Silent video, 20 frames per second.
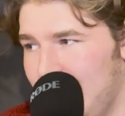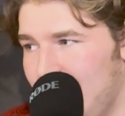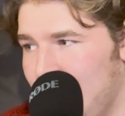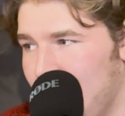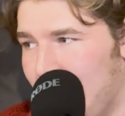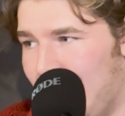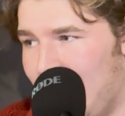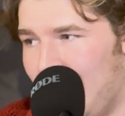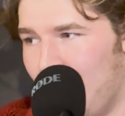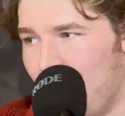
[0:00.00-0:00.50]

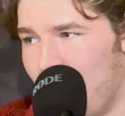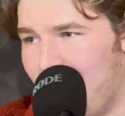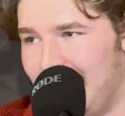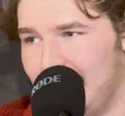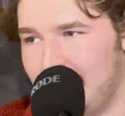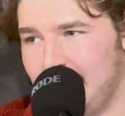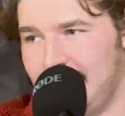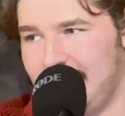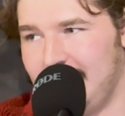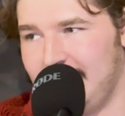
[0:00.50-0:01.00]
how bad
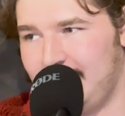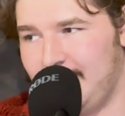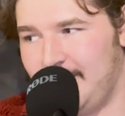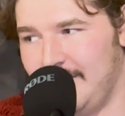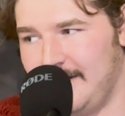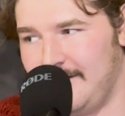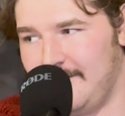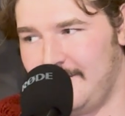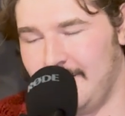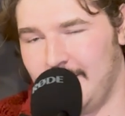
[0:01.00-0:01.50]
would this
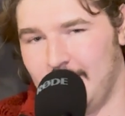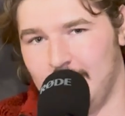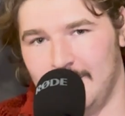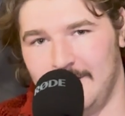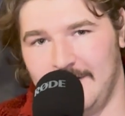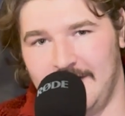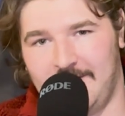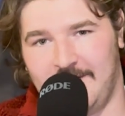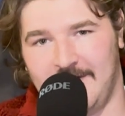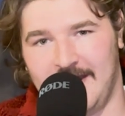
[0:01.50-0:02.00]
be if
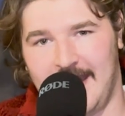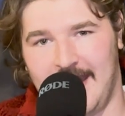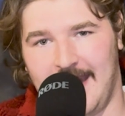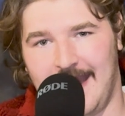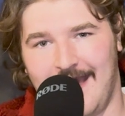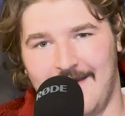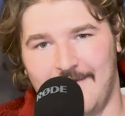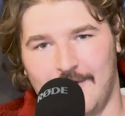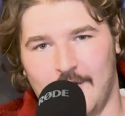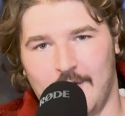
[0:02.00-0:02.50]
it
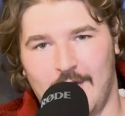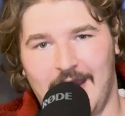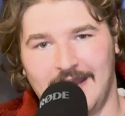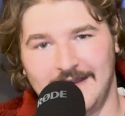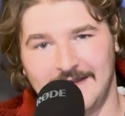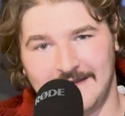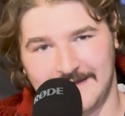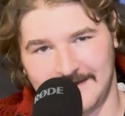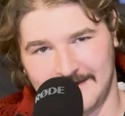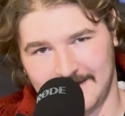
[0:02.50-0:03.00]
never
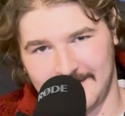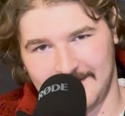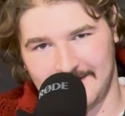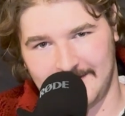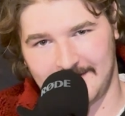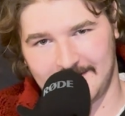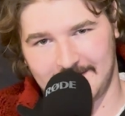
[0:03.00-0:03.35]
ended?